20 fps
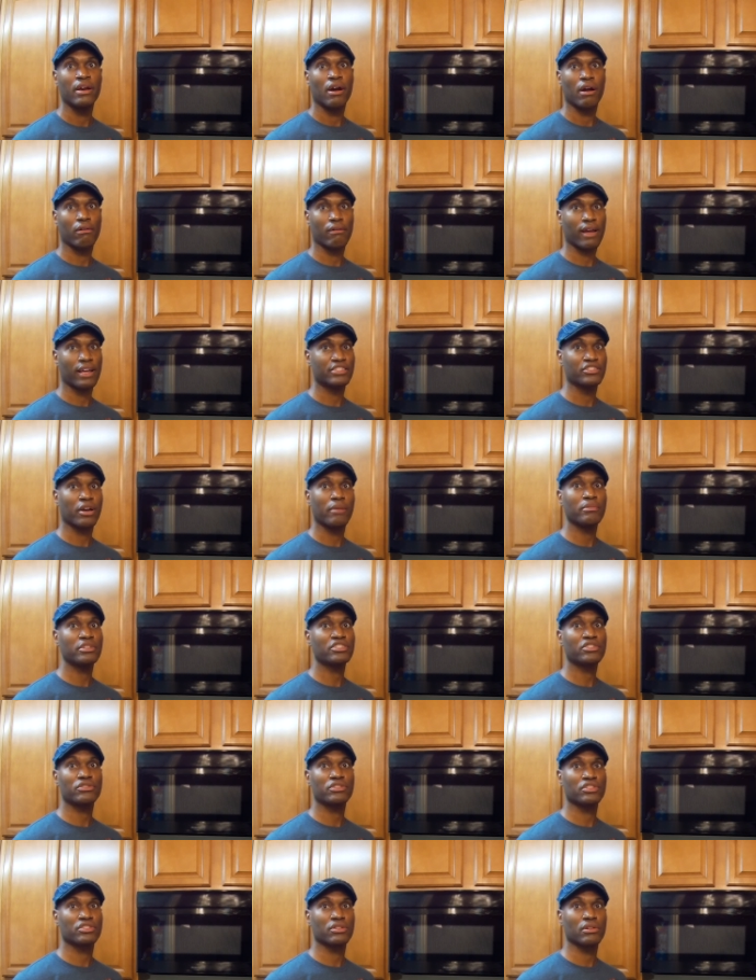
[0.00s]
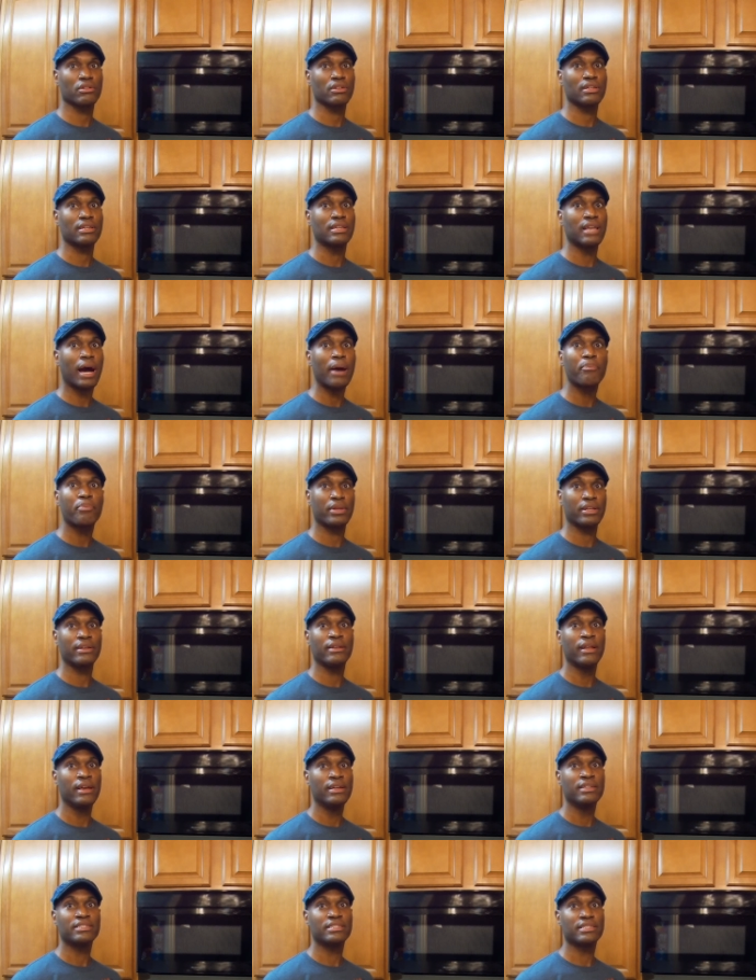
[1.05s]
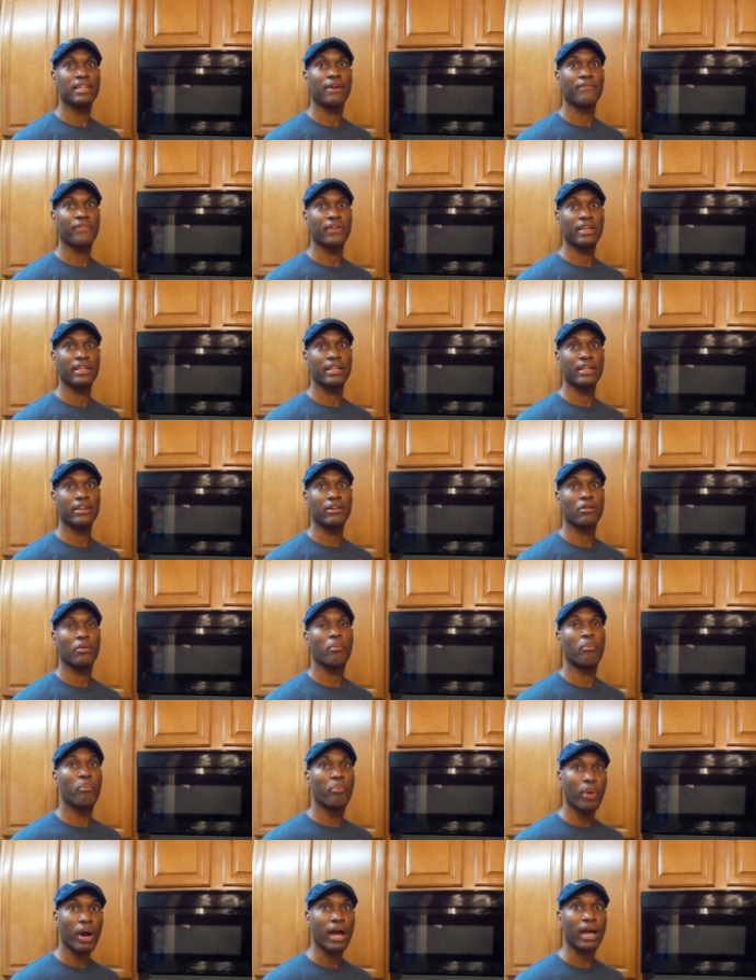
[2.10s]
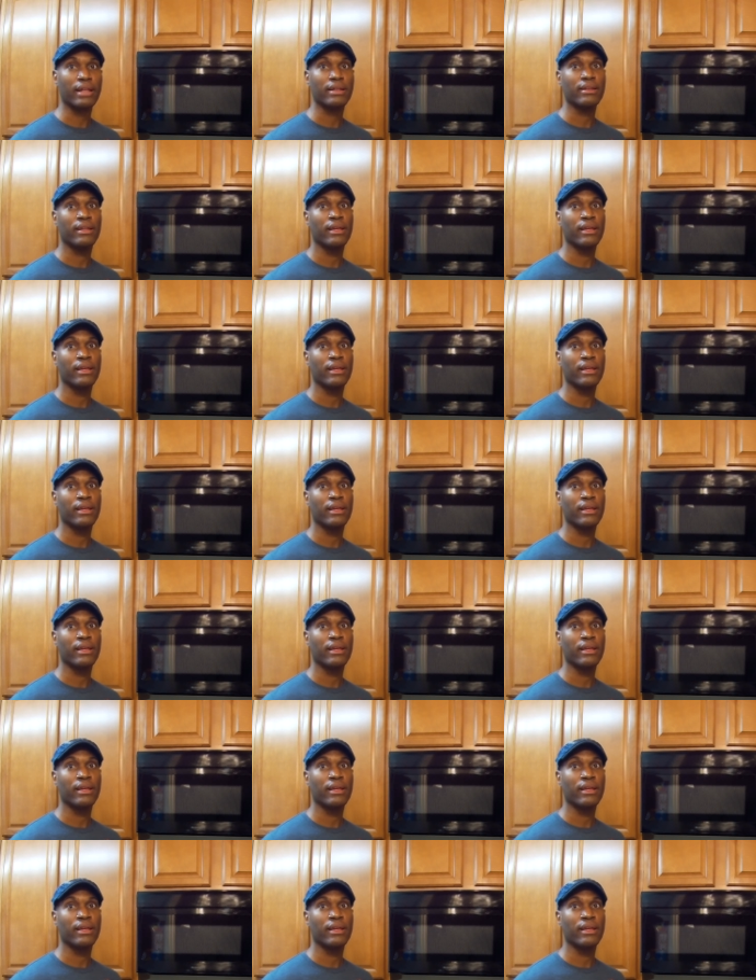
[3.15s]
All right, so I'm just going to start dumping stuff in here. But